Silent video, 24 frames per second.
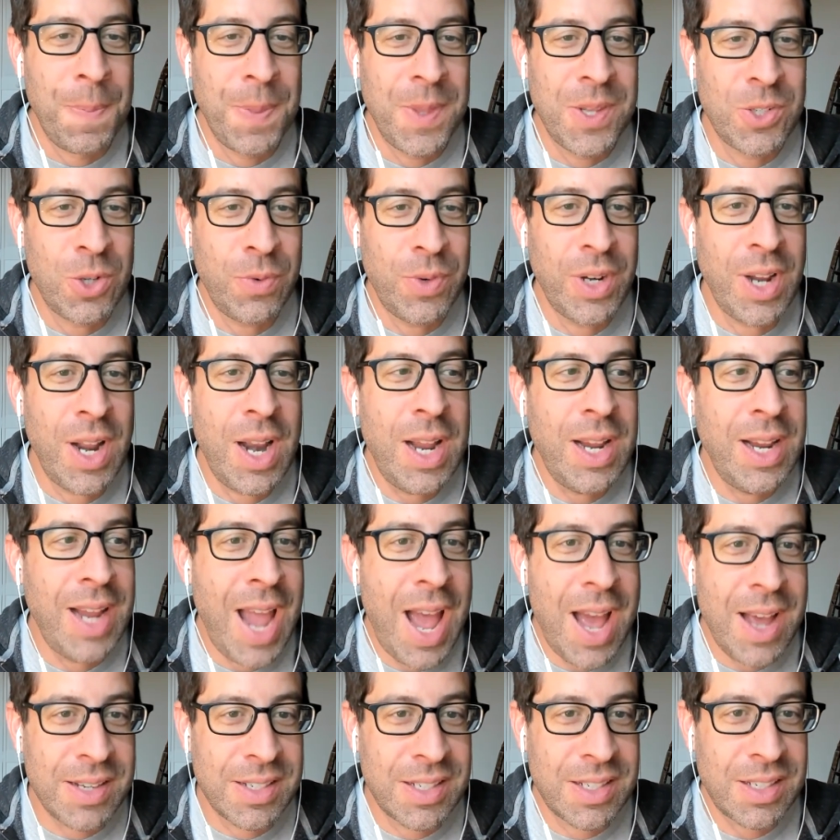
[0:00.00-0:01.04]
so if you're going to
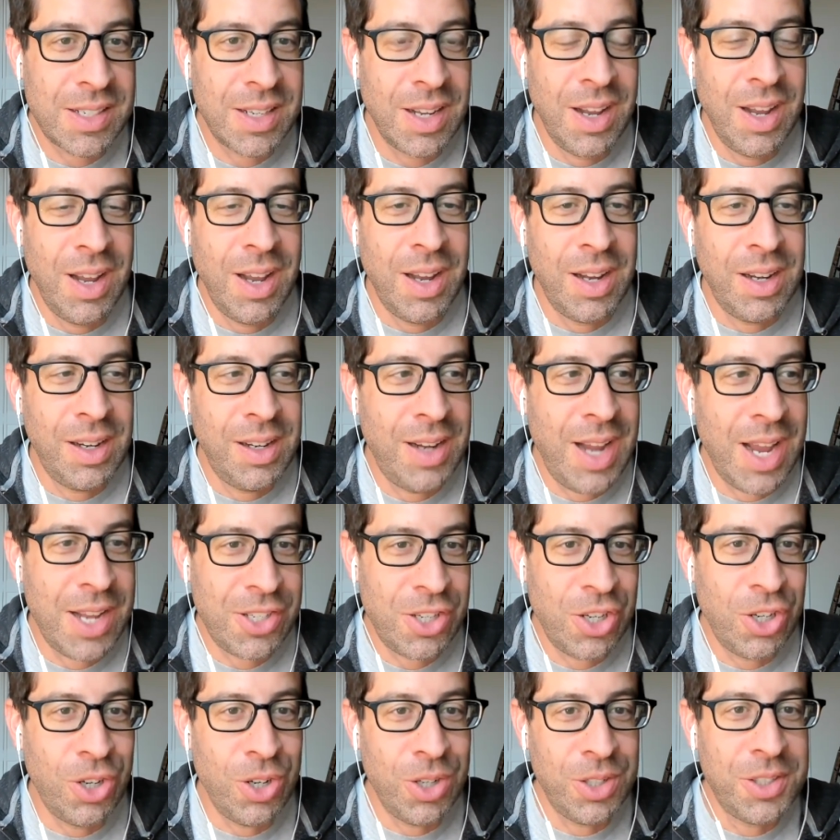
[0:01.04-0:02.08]
guess
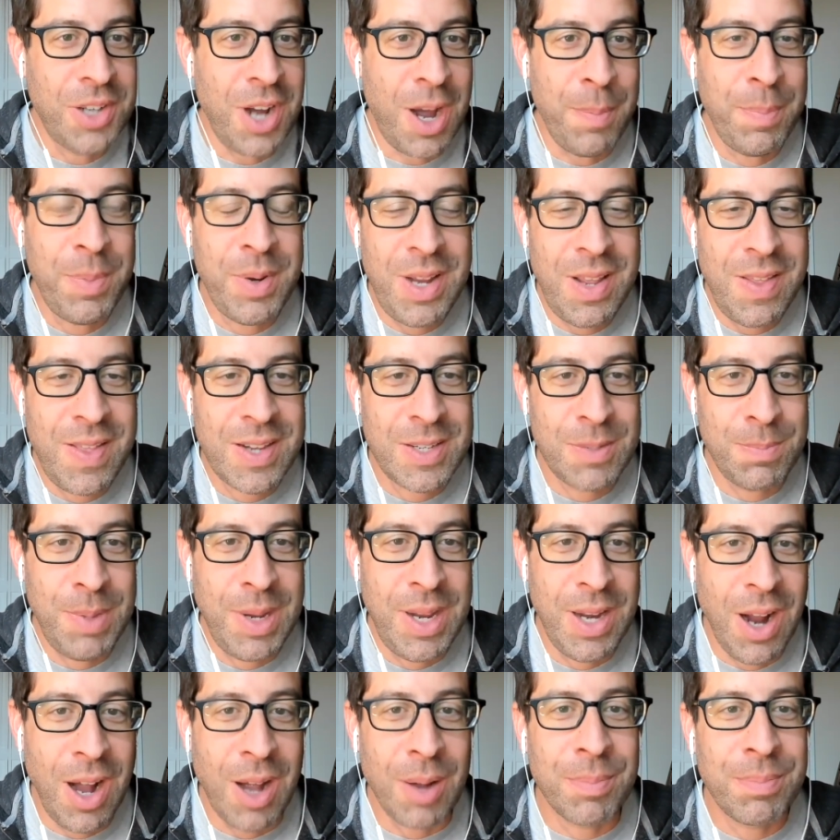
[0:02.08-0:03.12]
guess a good company that's
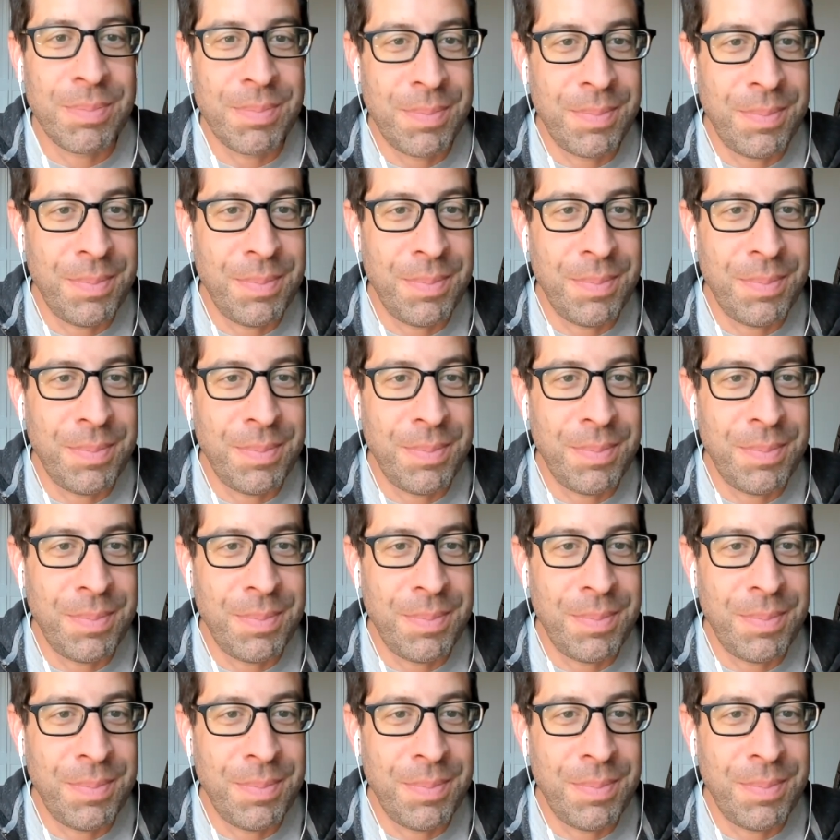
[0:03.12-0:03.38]
beat up